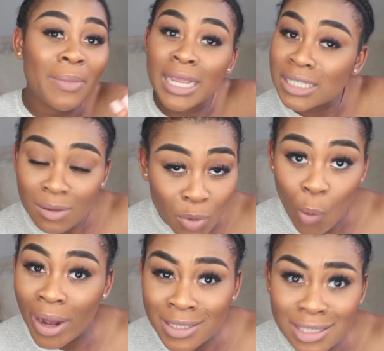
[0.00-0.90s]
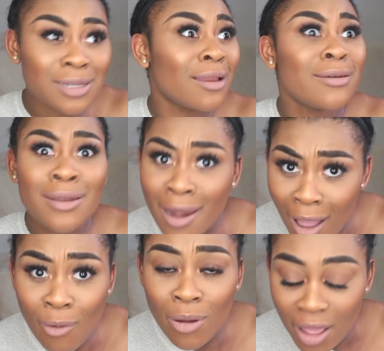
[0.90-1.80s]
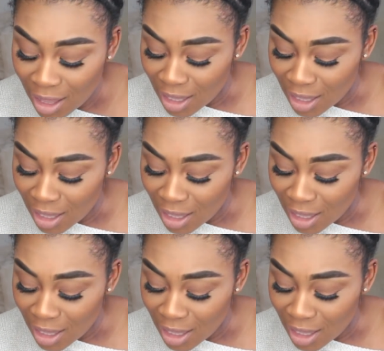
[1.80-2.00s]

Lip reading: making some coins? No.